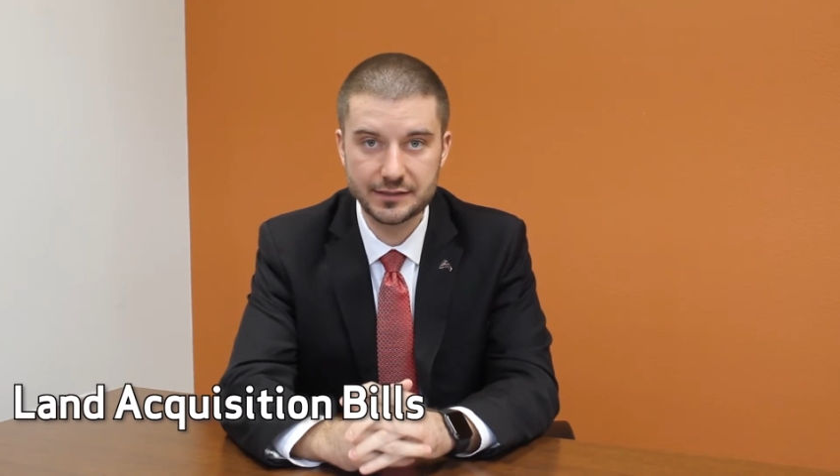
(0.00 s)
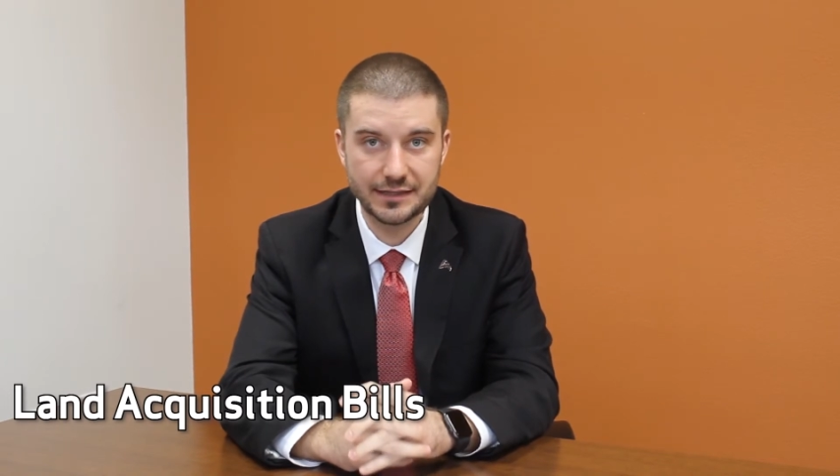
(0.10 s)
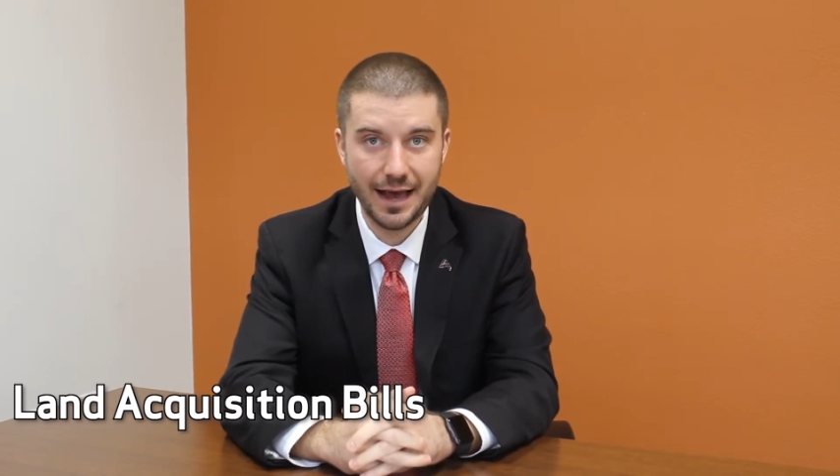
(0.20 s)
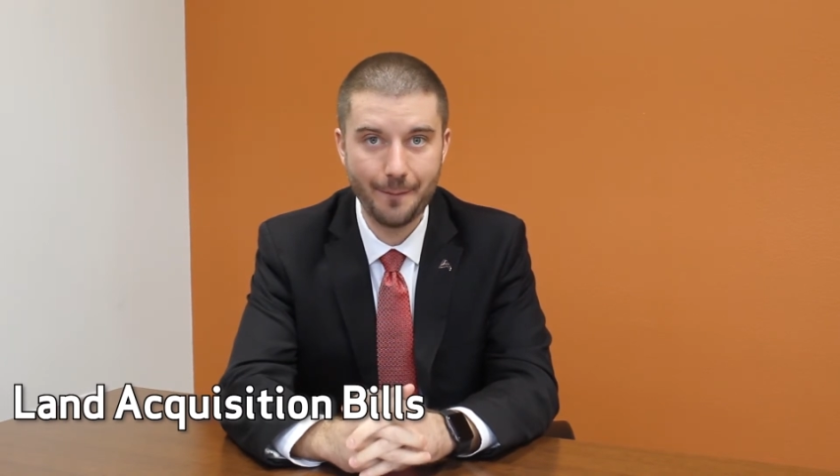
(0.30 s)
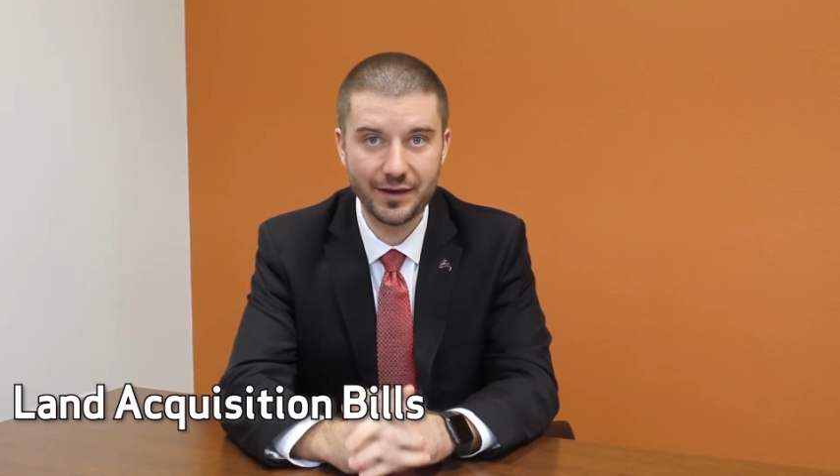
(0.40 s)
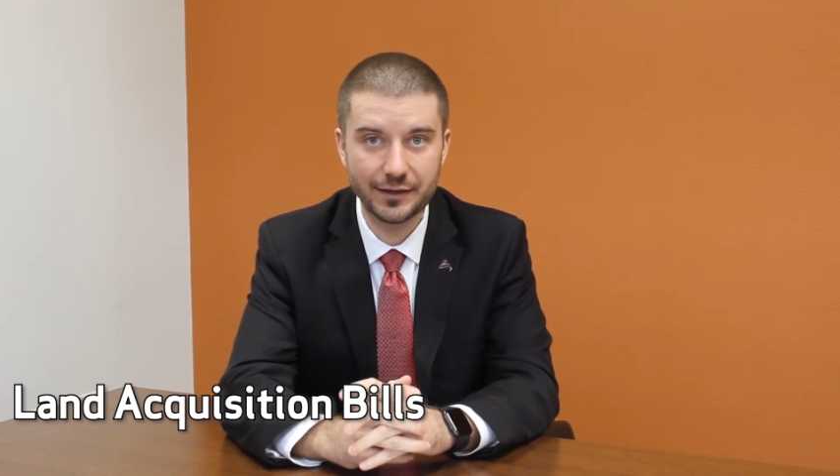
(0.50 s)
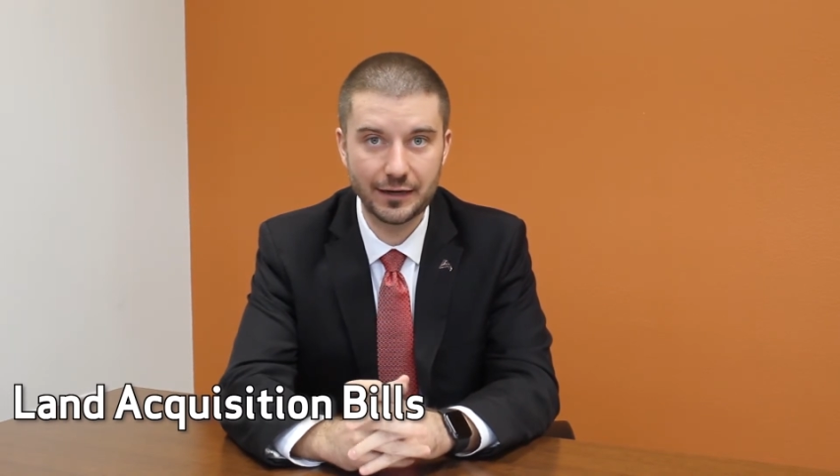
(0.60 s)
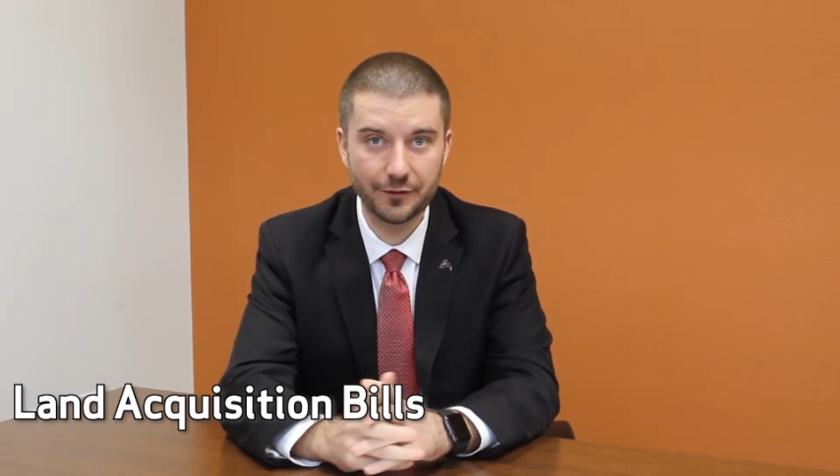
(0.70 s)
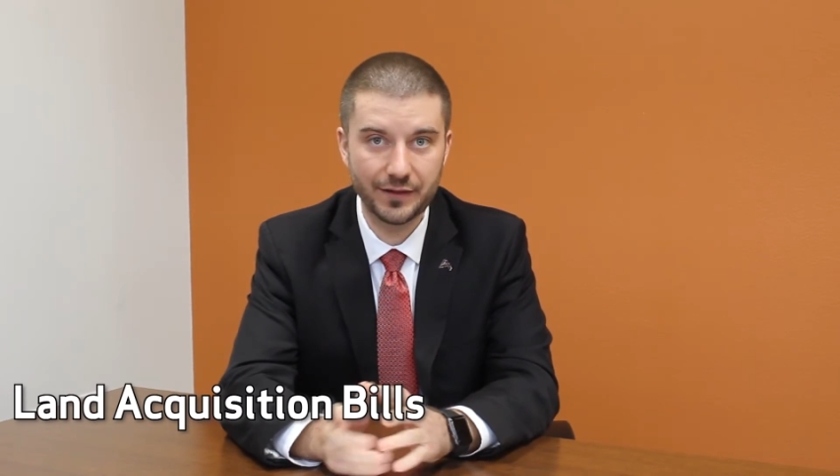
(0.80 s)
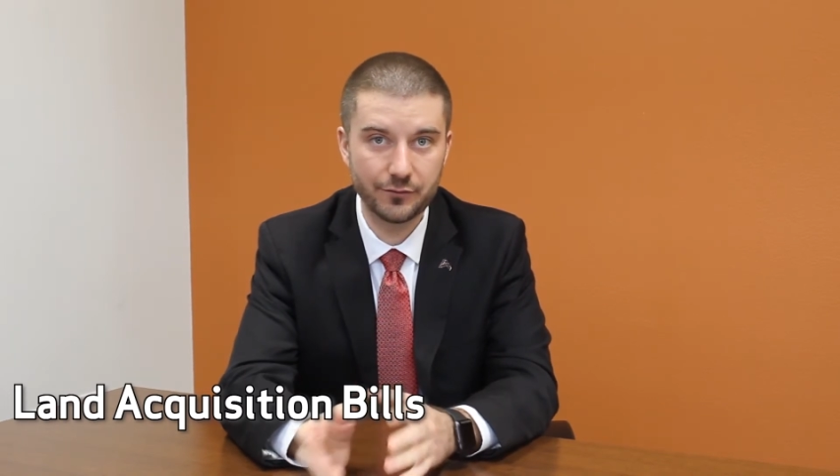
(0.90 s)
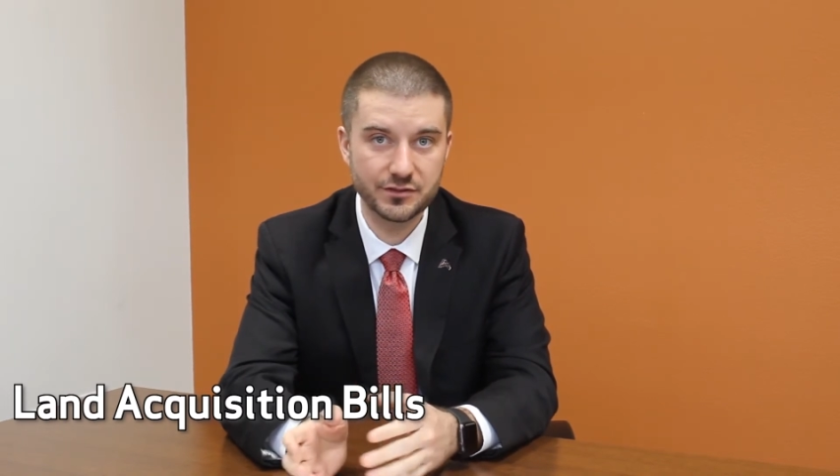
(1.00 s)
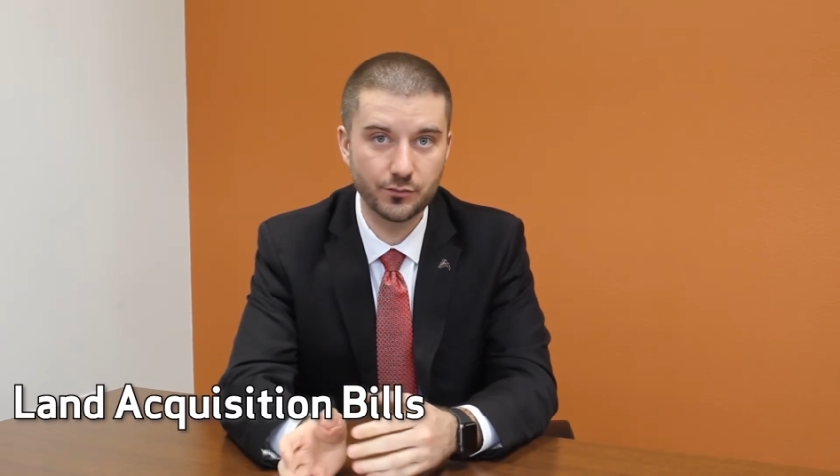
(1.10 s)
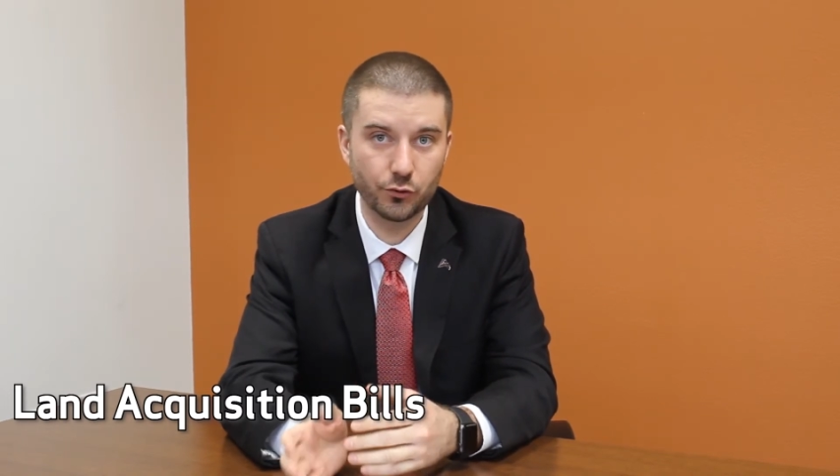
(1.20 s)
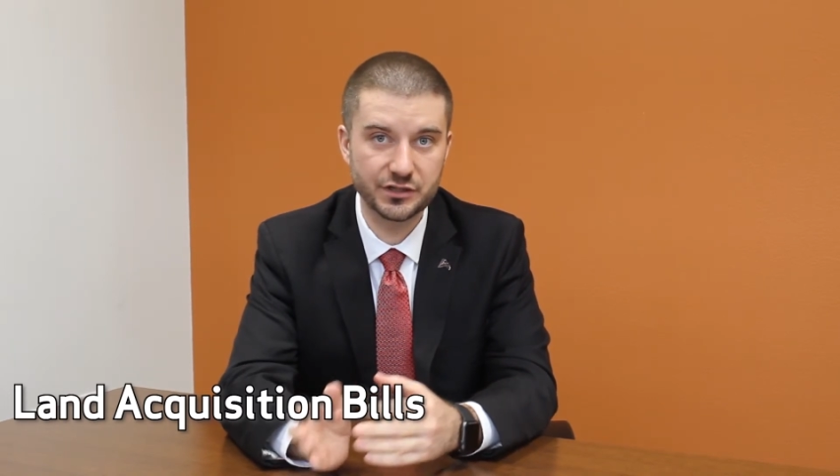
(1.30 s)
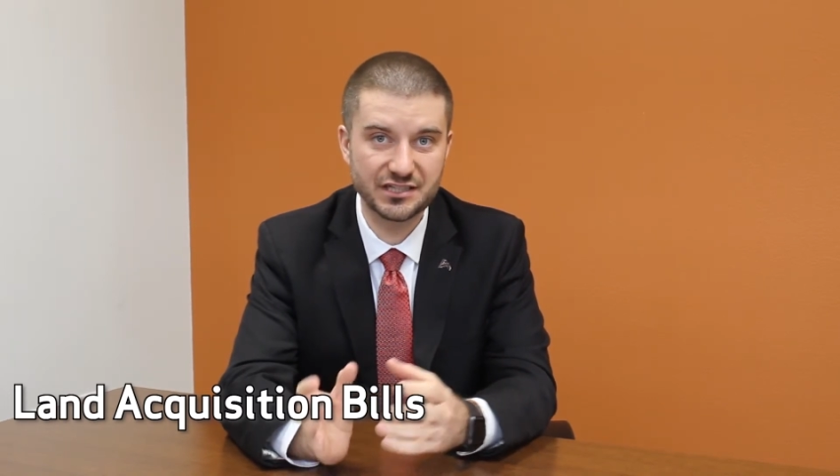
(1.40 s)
It did not make it out. That was the more